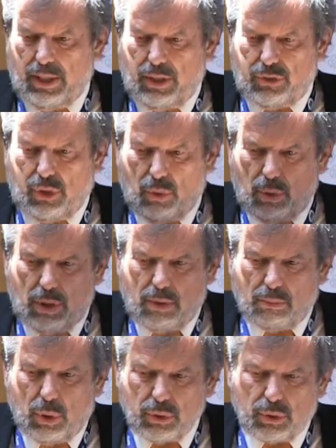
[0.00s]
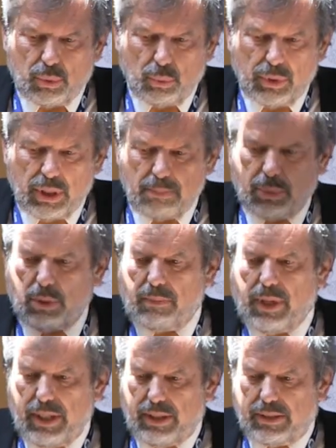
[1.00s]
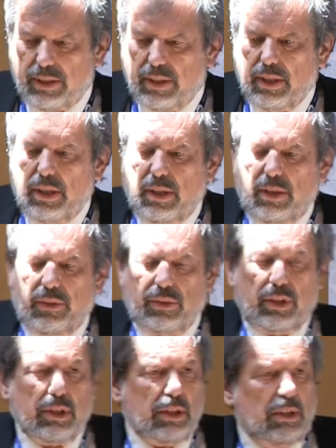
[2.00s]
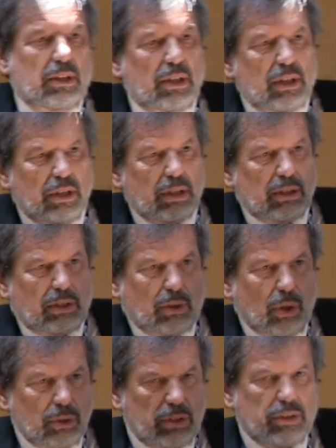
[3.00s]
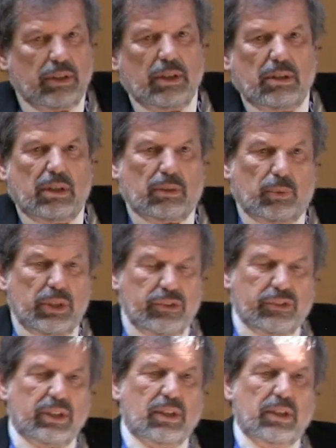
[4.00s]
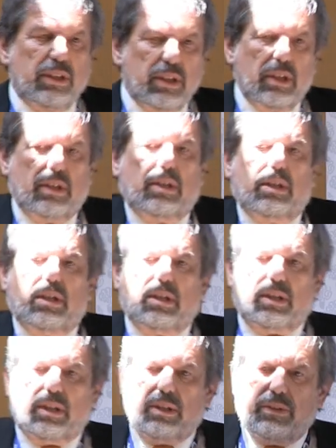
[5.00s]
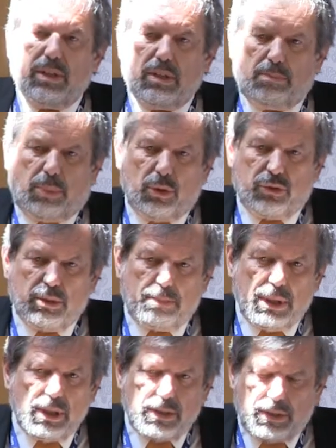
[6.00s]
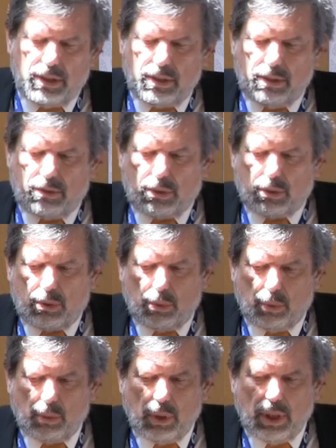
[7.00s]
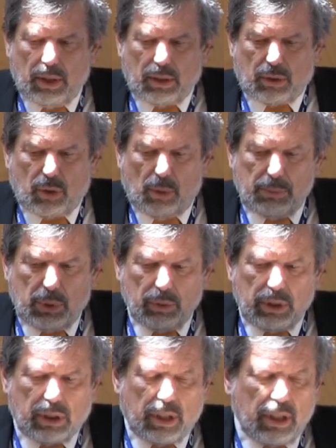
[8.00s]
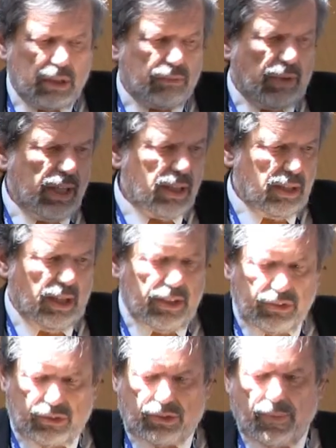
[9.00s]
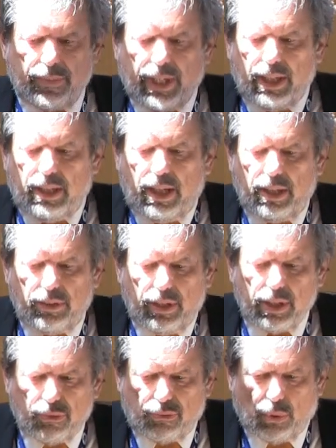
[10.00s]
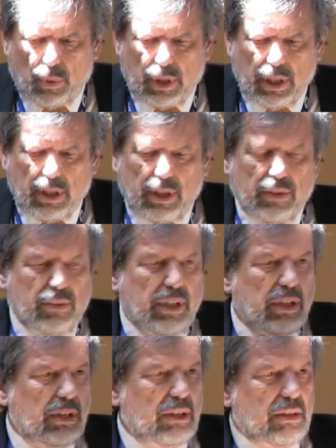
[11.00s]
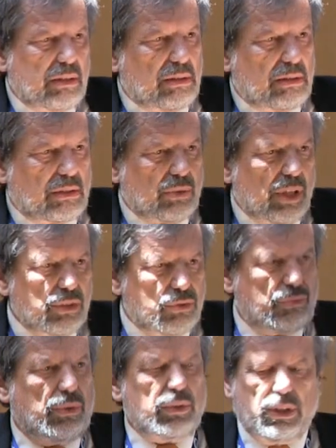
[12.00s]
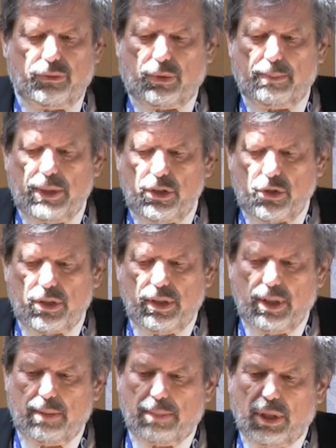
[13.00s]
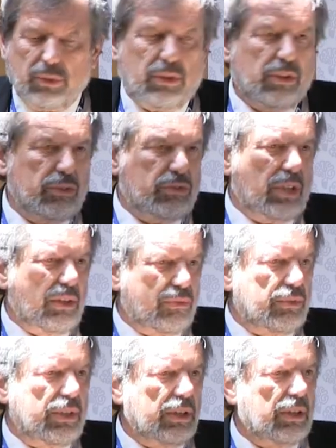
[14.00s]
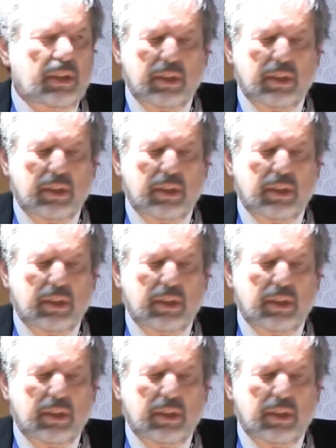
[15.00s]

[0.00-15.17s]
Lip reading: So what do they provide? They got recently the possibility to communicate wireless, and therefore they transfer information about safety,